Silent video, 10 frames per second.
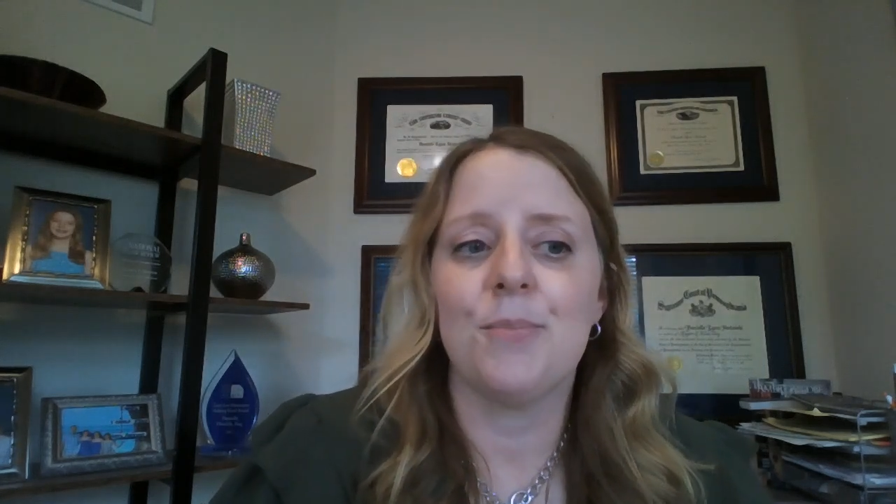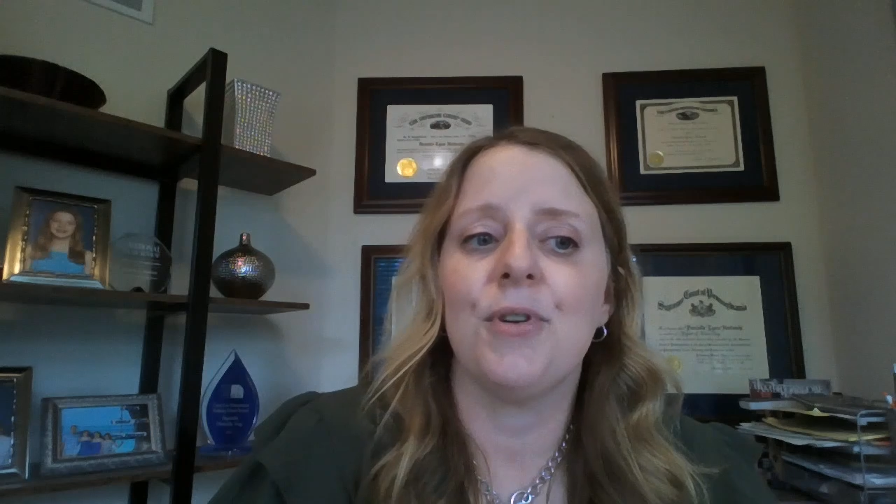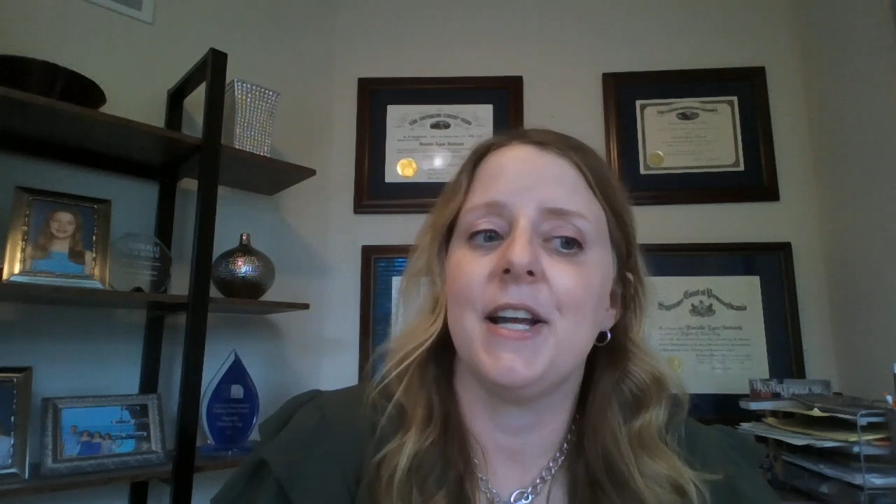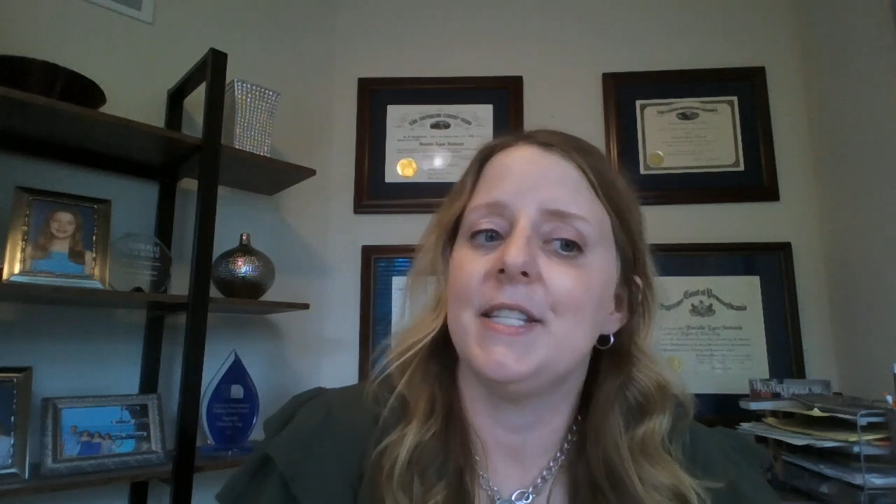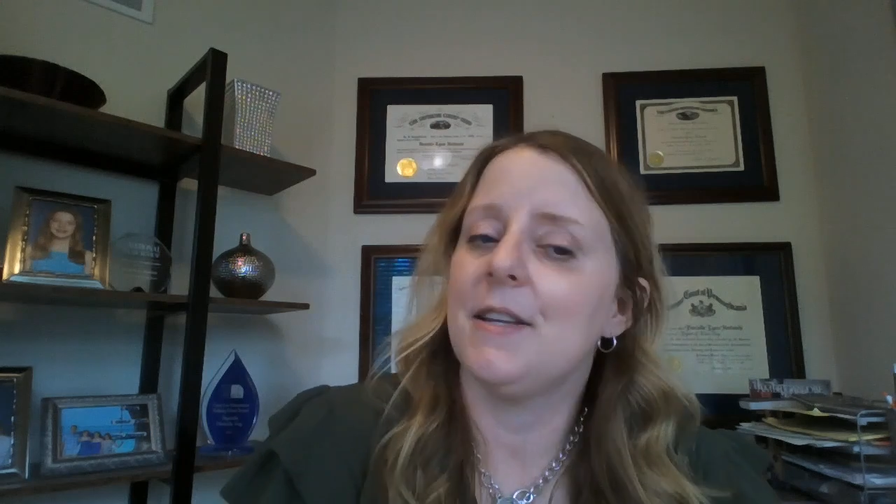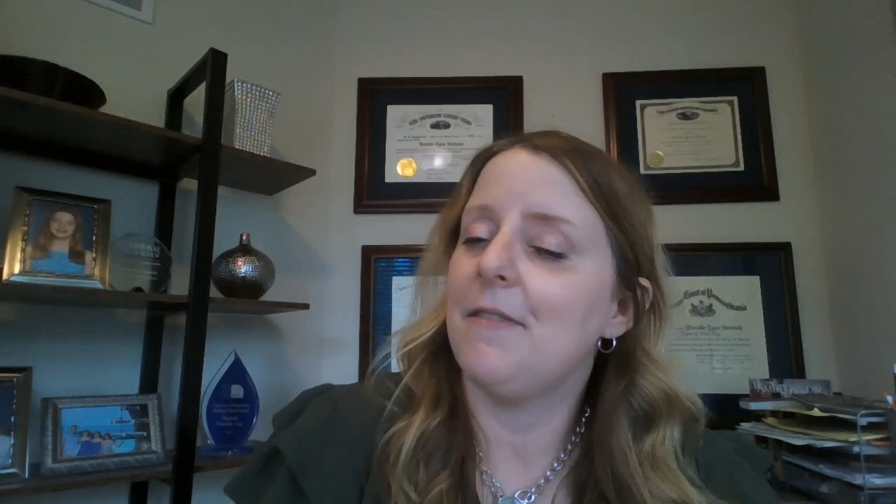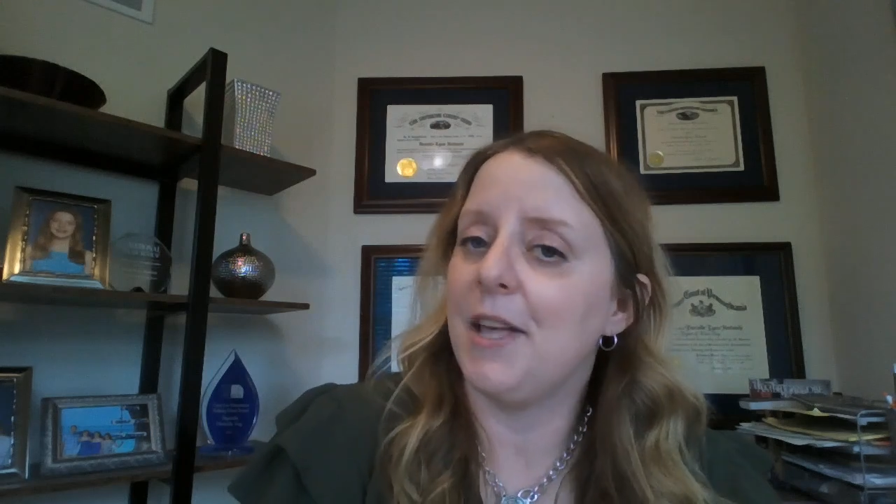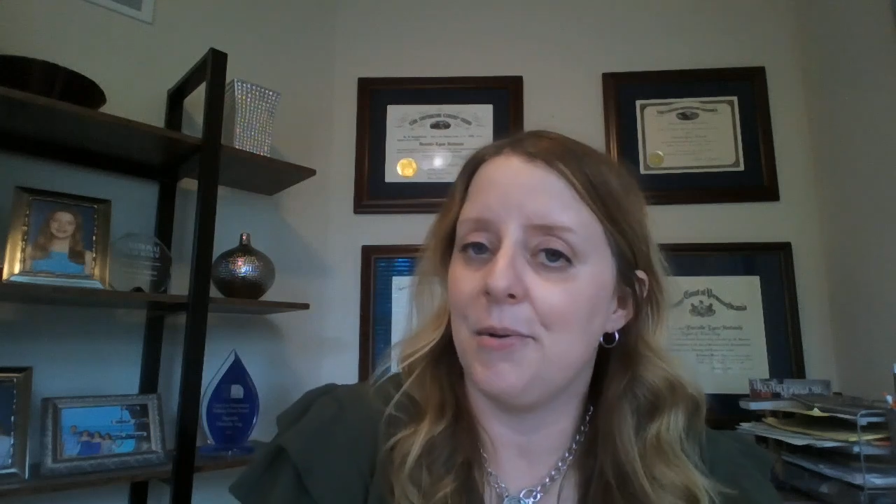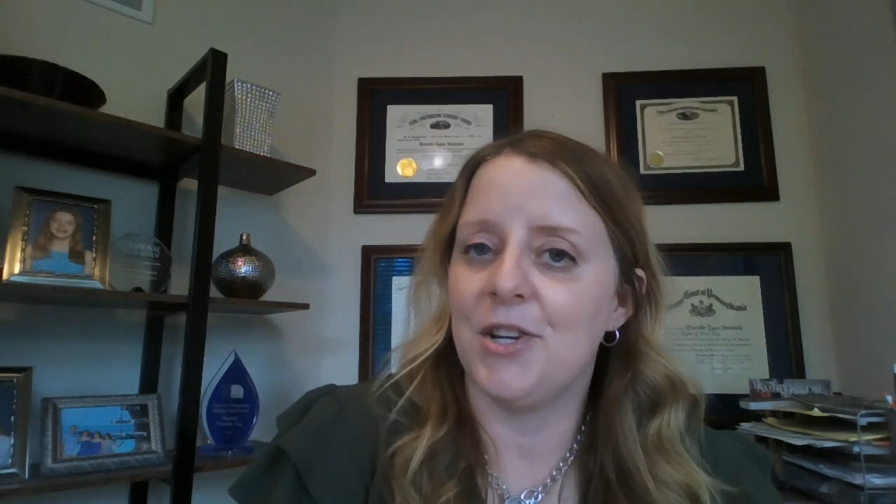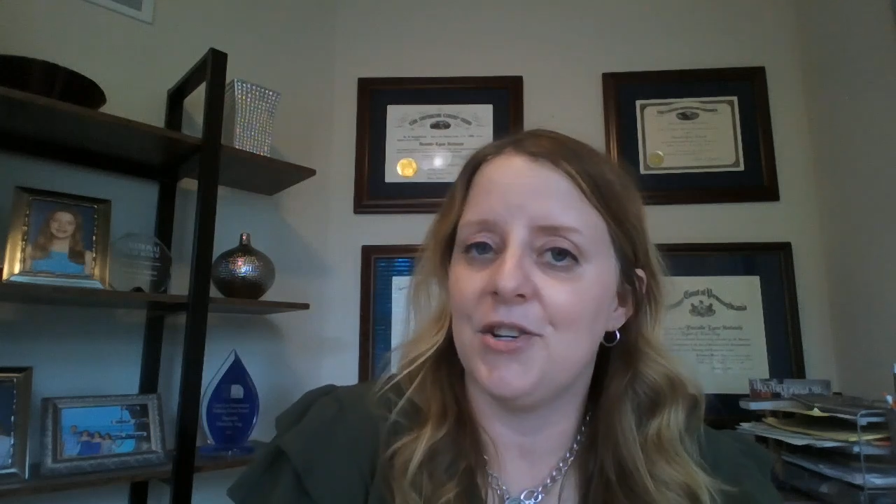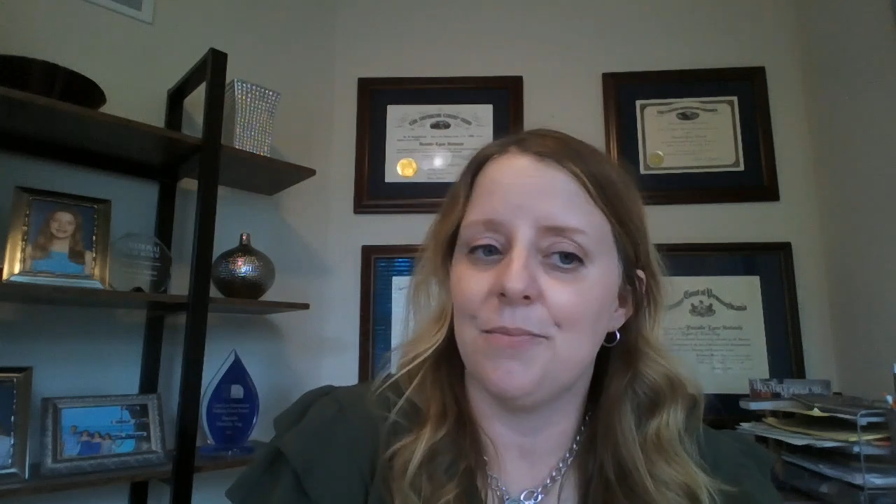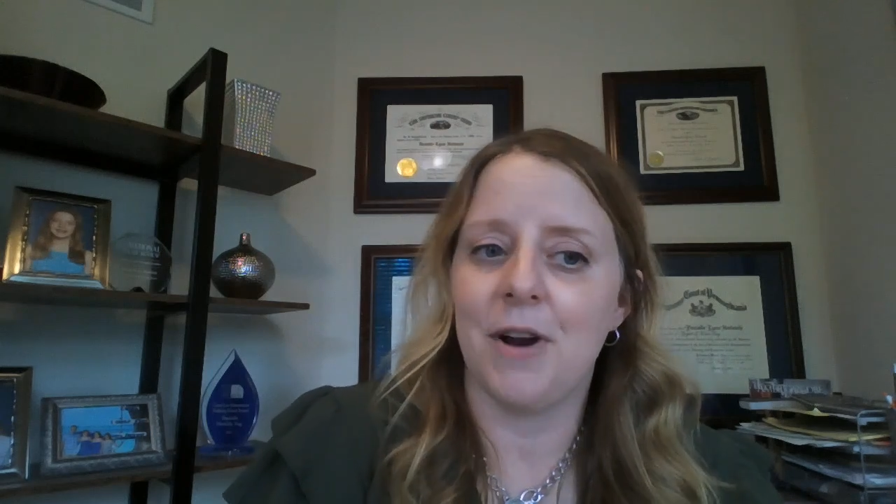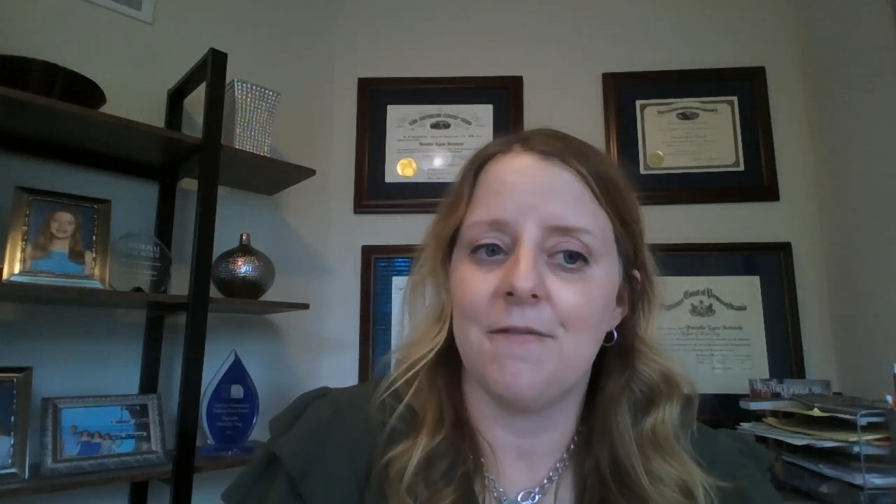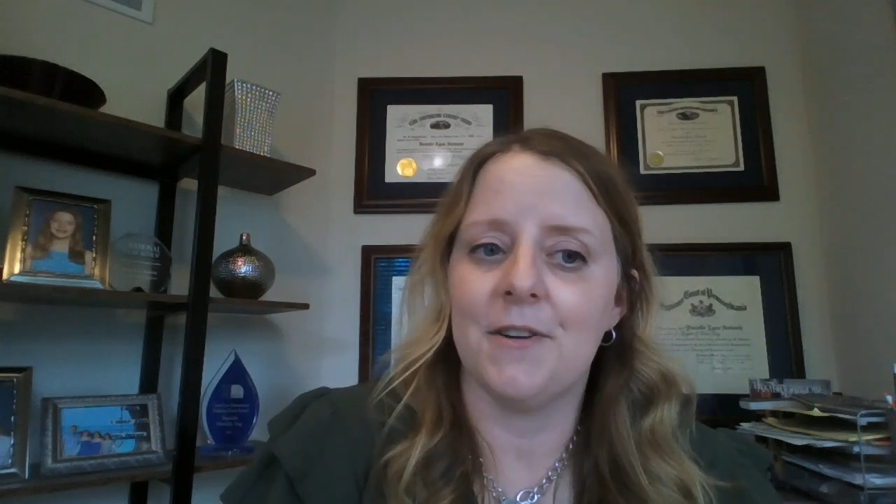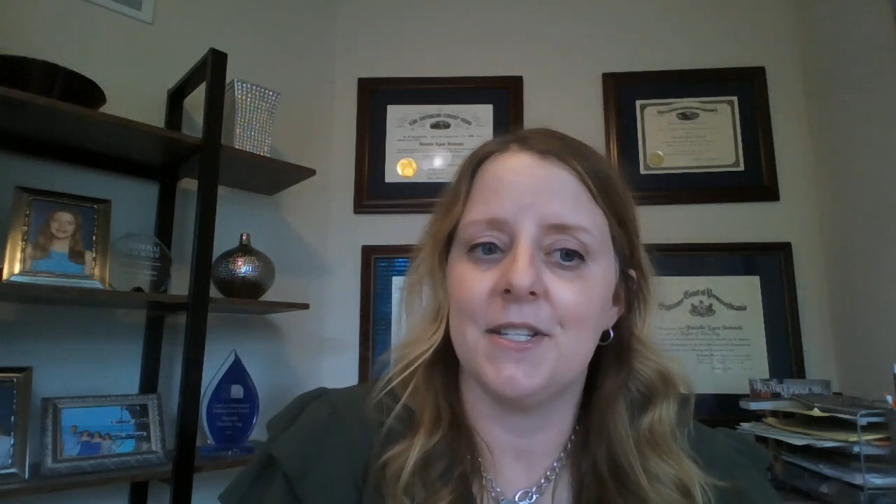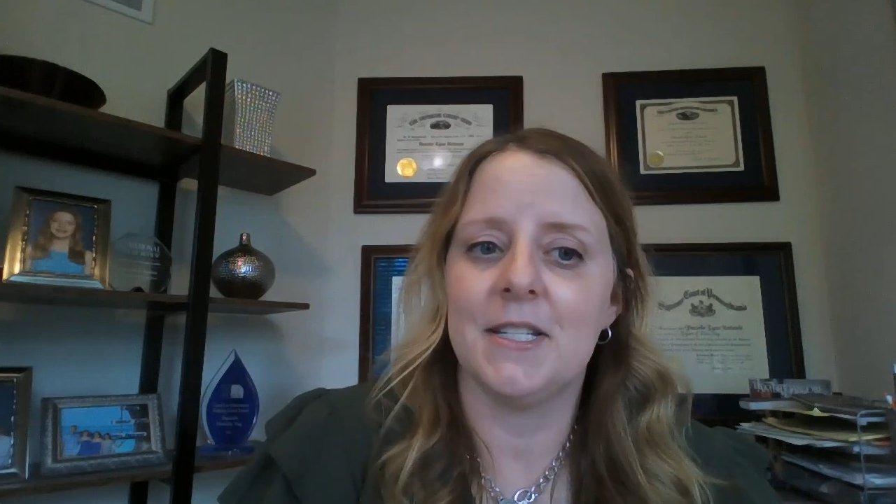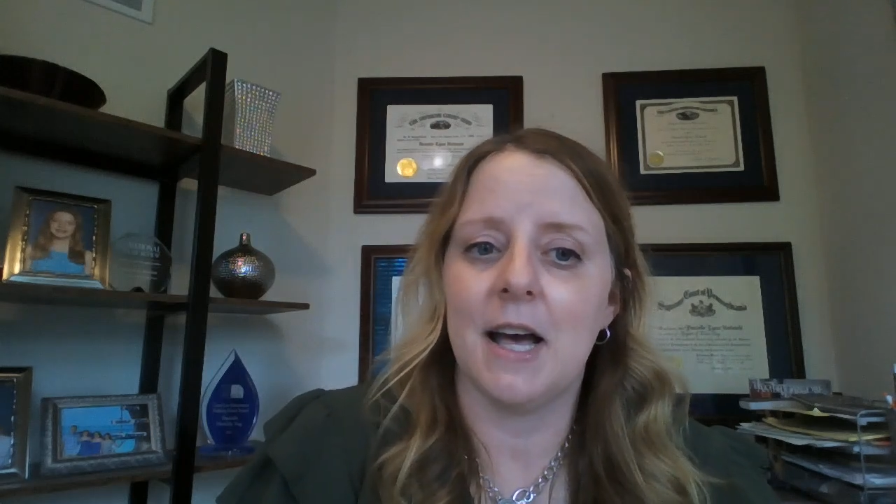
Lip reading: price evaluation preference